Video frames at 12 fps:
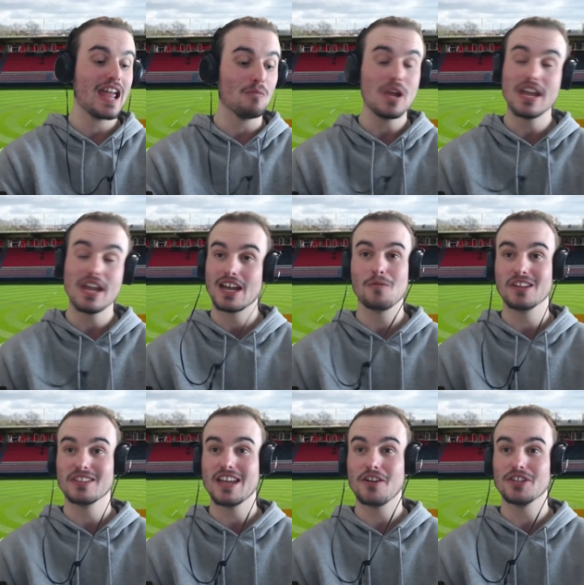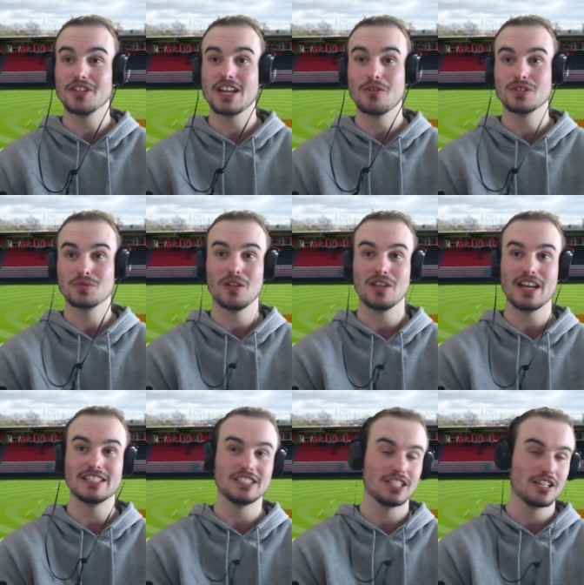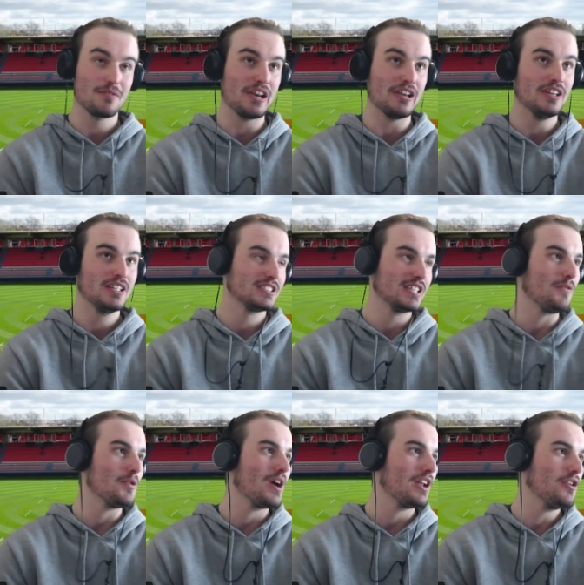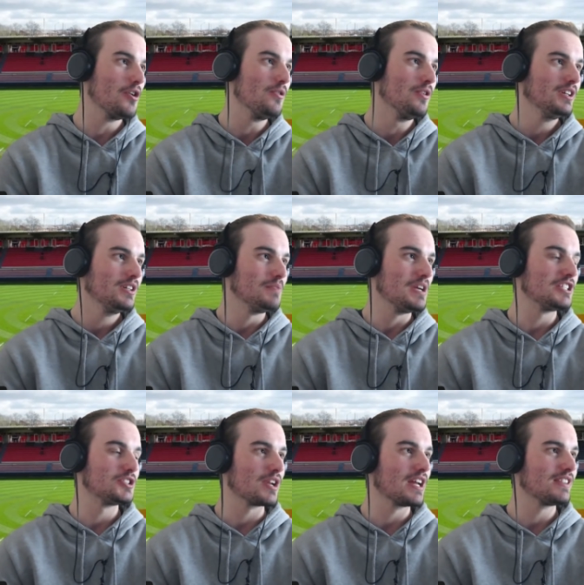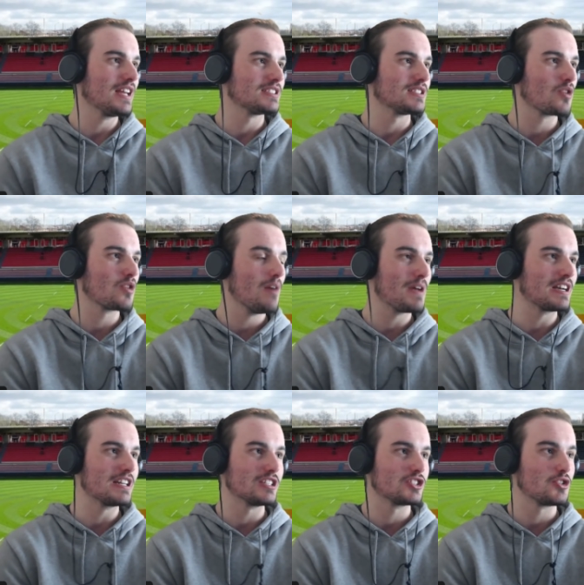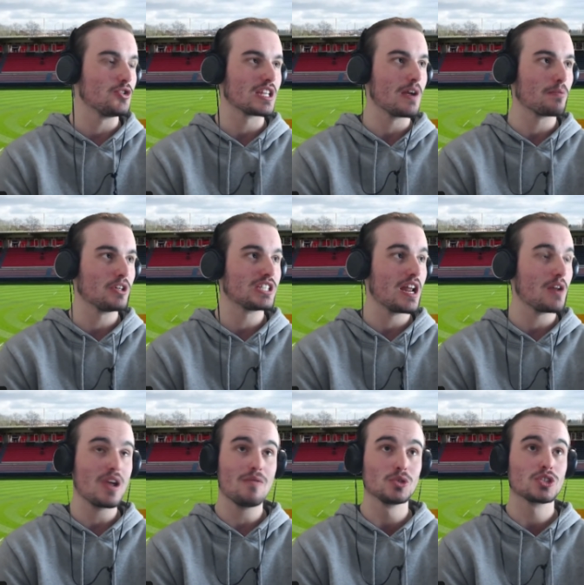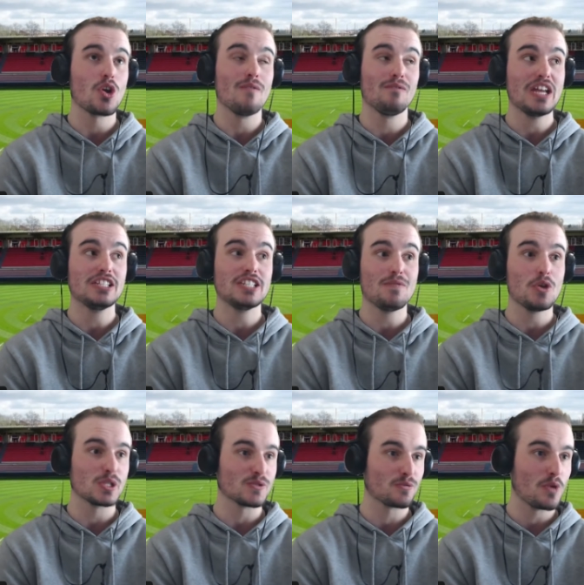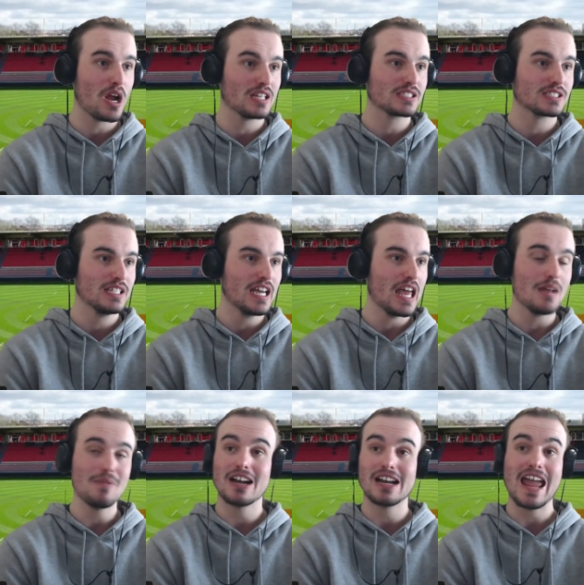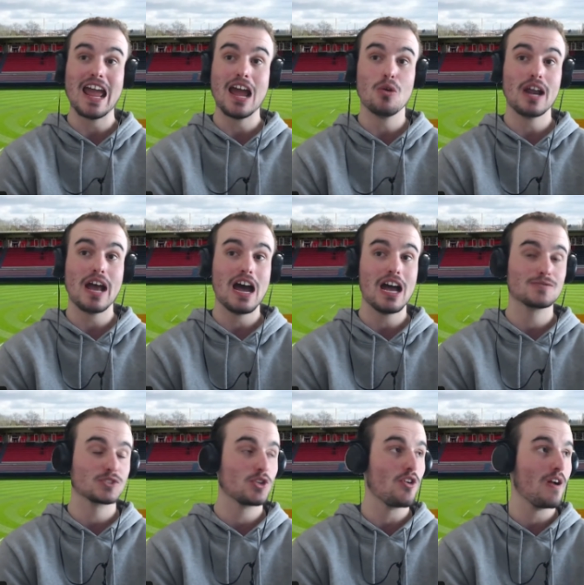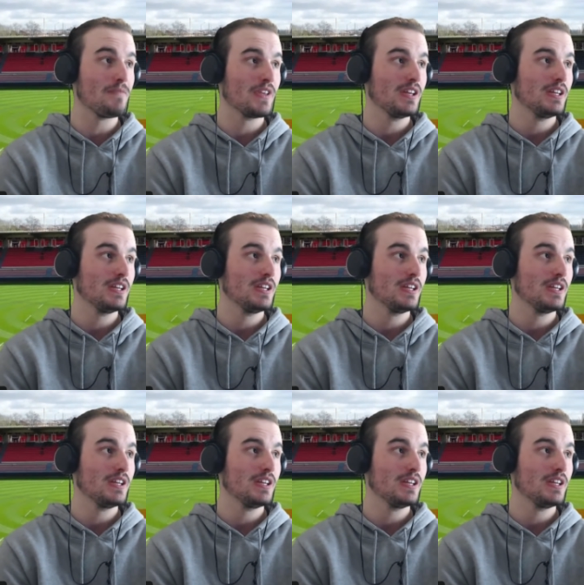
And we are covering that on the channel as well, ladies and gentlemen. So if you are new, be sure to hit that subscribe button. It is hugely appreciated. We have also got Fiji versus France in about an hour and a half's time.